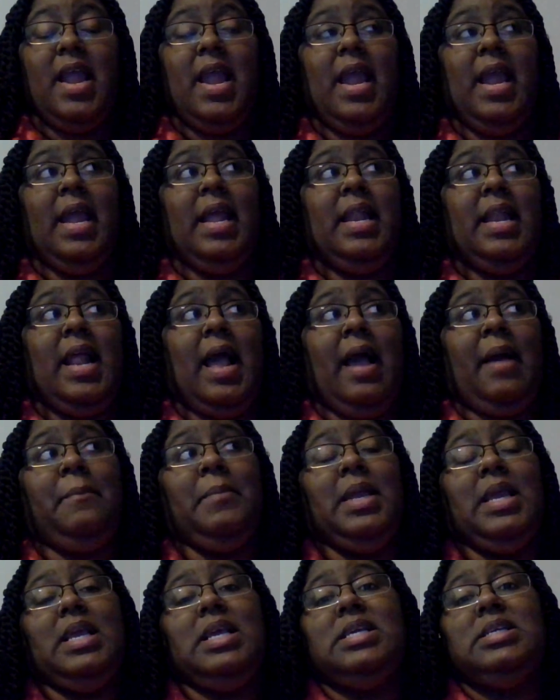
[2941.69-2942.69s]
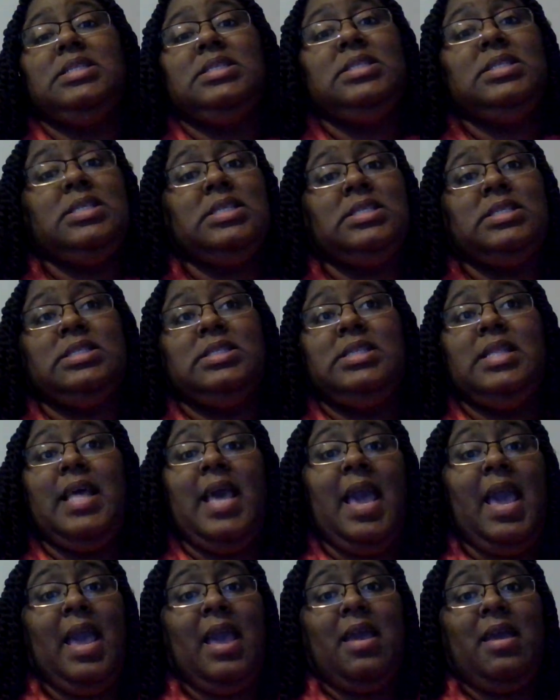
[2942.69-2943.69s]
And I mean, it's just
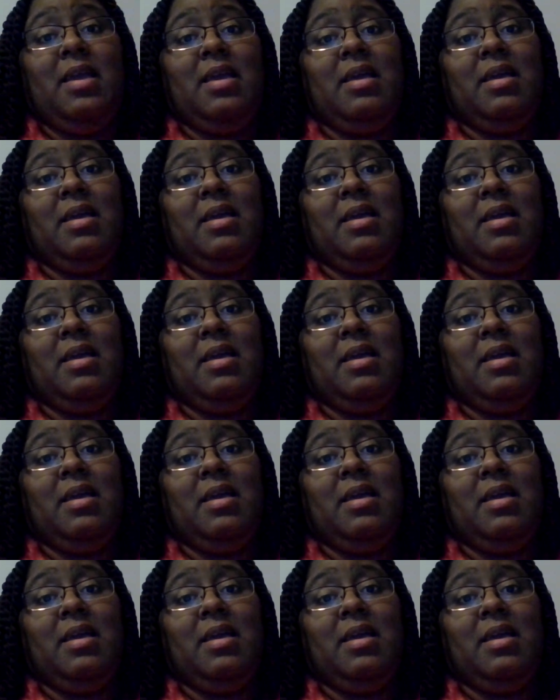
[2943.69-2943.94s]
that,